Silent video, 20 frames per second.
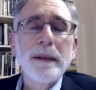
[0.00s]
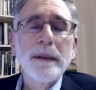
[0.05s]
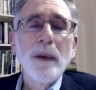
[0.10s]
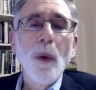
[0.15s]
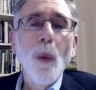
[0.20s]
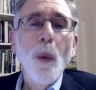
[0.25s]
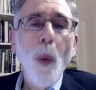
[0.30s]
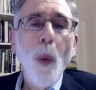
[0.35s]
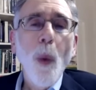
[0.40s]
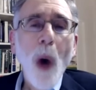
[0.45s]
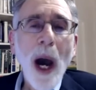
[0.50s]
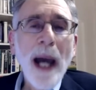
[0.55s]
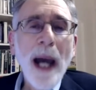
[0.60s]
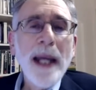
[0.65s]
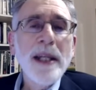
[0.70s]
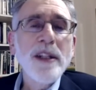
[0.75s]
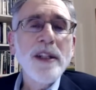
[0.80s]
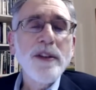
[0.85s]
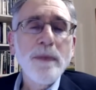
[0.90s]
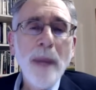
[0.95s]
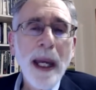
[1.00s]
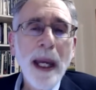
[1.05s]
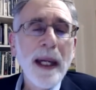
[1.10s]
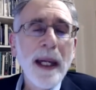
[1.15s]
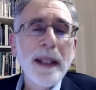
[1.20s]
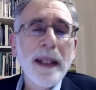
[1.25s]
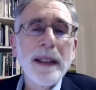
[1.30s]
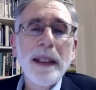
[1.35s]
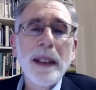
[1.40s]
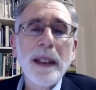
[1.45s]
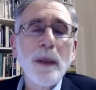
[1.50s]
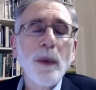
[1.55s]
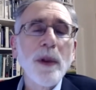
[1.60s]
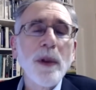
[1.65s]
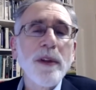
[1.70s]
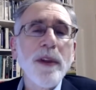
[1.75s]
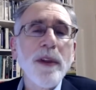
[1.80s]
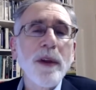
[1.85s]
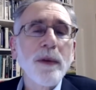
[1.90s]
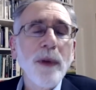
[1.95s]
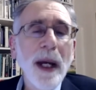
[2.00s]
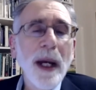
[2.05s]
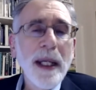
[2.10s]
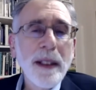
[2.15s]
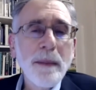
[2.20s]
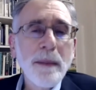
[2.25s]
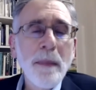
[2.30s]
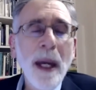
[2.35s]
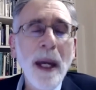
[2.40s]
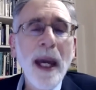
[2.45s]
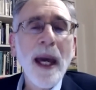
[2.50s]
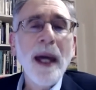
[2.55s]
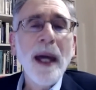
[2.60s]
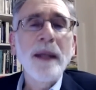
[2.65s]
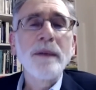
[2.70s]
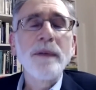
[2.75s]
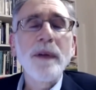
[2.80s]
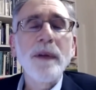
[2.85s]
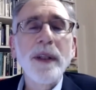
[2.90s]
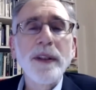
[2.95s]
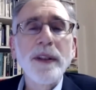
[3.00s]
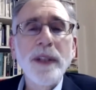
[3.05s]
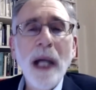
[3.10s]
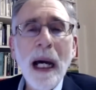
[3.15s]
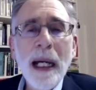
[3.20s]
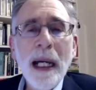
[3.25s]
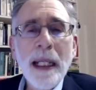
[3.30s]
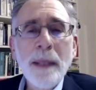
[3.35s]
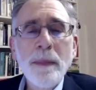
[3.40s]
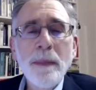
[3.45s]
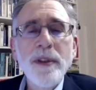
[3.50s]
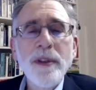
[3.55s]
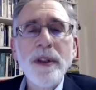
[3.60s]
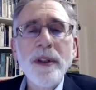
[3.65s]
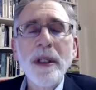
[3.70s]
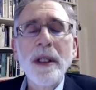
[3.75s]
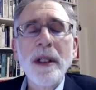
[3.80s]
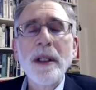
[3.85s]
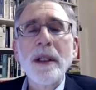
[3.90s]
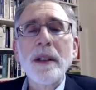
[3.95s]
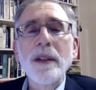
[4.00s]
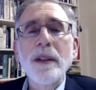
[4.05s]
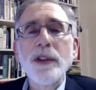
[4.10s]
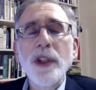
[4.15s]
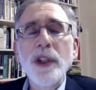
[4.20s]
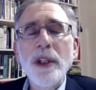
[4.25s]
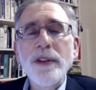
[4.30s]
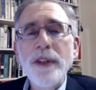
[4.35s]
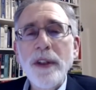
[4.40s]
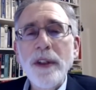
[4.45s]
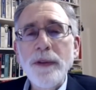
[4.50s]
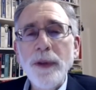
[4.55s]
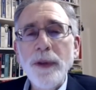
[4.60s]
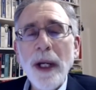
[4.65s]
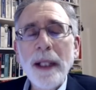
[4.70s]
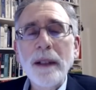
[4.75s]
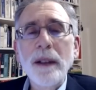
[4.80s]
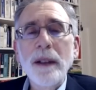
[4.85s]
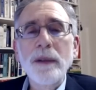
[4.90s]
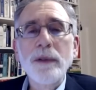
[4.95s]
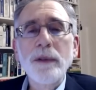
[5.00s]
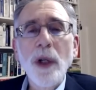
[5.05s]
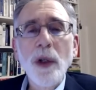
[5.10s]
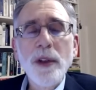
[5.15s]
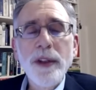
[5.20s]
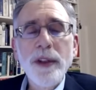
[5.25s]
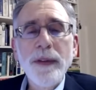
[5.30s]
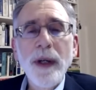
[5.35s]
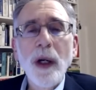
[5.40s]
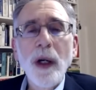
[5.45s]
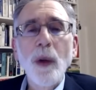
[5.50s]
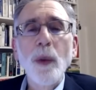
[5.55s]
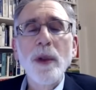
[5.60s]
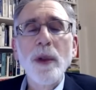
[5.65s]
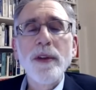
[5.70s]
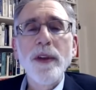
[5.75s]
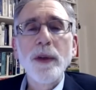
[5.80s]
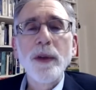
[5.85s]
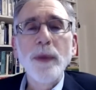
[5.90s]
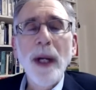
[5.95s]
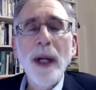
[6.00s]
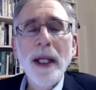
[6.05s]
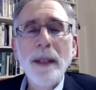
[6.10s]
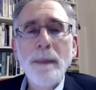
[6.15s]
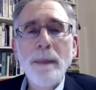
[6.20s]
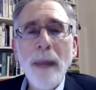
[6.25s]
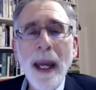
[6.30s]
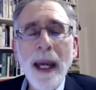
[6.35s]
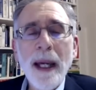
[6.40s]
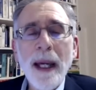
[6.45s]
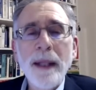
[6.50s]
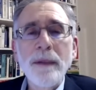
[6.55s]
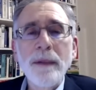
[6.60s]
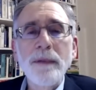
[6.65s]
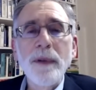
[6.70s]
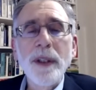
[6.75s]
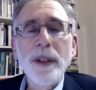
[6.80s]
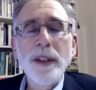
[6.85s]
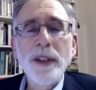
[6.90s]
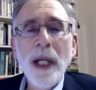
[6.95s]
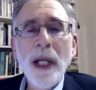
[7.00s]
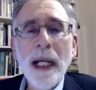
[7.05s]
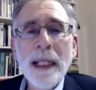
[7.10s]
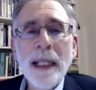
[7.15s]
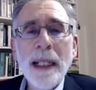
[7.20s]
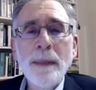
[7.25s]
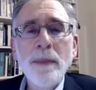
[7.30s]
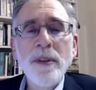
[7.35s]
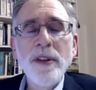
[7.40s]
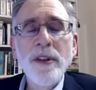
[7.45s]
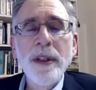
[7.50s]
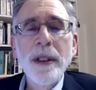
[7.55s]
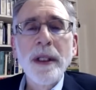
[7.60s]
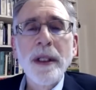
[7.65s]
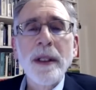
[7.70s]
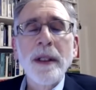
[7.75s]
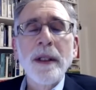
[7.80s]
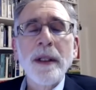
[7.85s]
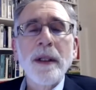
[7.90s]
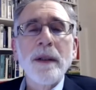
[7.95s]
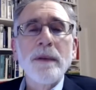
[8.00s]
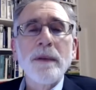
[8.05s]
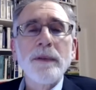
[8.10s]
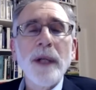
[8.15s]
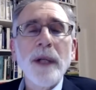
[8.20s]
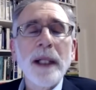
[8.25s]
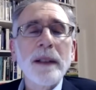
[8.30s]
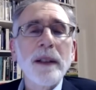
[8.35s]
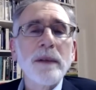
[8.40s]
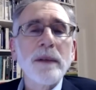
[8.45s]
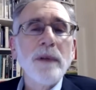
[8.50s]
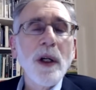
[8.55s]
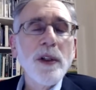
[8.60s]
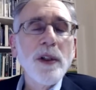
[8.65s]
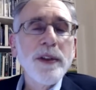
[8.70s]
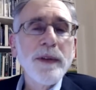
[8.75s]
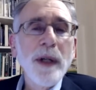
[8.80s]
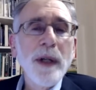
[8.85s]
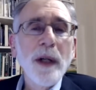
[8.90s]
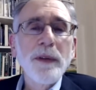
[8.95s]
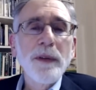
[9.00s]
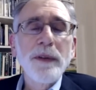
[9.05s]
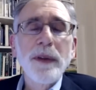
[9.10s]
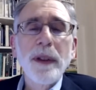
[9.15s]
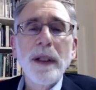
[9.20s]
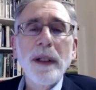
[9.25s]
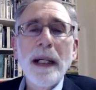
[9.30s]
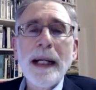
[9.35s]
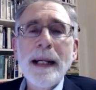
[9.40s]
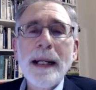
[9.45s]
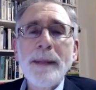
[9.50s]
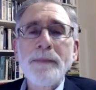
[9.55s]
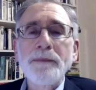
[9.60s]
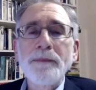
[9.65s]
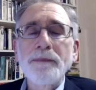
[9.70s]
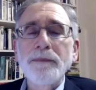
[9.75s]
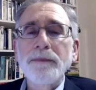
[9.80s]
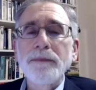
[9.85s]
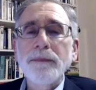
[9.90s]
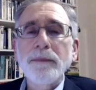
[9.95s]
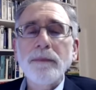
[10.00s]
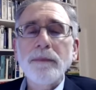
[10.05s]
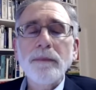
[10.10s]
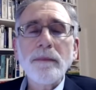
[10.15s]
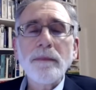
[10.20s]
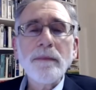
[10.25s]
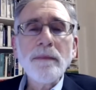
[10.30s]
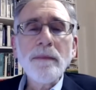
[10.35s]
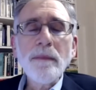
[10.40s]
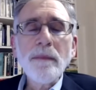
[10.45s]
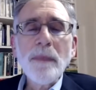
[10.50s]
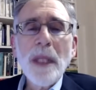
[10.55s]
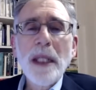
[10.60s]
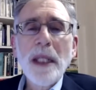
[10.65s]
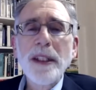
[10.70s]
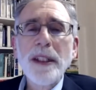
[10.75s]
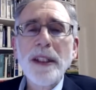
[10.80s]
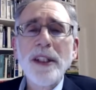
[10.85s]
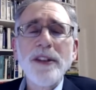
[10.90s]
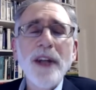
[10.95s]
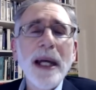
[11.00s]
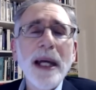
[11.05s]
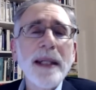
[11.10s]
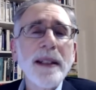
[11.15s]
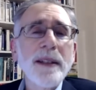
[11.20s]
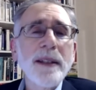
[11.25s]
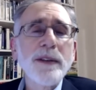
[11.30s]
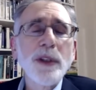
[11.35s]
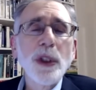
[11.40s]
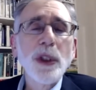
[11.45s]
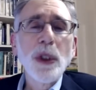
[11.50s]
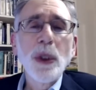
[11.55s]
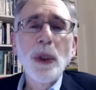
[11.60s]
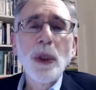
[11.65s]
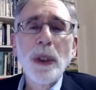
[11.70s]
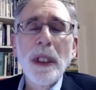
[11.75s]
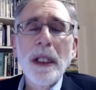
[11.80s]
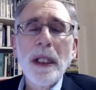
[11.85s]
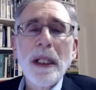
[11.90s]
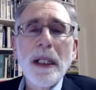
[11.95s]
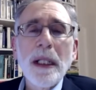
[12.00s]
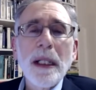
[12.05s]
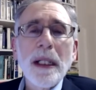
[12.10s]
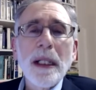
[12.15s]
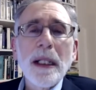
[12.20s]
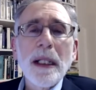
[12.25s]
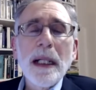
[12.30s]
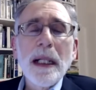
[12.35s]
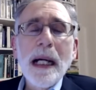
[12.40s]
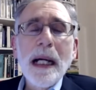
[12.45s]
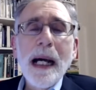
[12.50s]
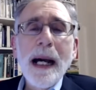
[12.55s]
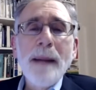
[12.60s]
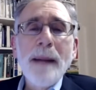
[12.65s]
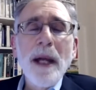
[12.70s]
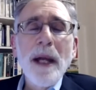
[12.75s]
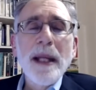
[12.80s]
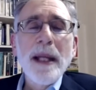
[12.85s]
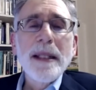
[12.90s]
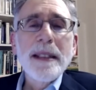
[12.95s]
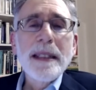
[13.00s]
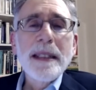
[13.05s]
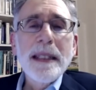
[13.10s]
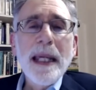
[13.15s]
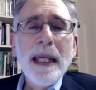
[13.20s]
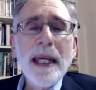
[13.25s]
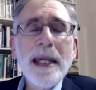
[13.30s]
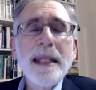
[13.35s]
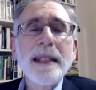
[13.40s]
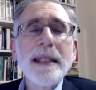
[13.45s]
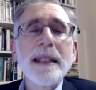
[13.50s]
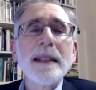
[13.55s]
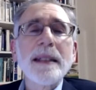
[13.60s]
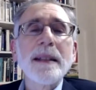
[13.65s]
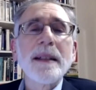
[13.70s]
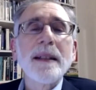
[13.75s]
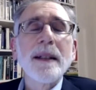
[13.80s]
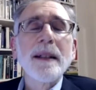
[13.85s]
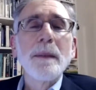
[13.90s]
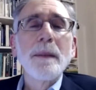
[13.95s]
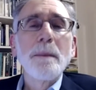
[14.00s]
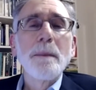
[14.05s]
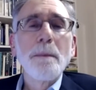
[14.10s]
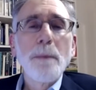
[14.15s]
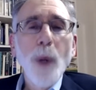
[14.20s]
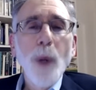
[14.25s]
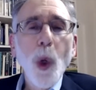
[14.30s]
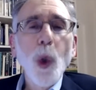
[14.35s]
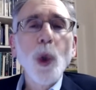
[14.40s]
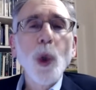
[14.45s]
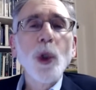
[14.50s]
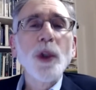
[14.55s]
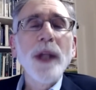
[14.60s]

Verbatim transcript: wise man. He was the right man for the times, just as Franklin Roosevelt was the right man for the times. Franklin Roosevelt um, decided to um, take bold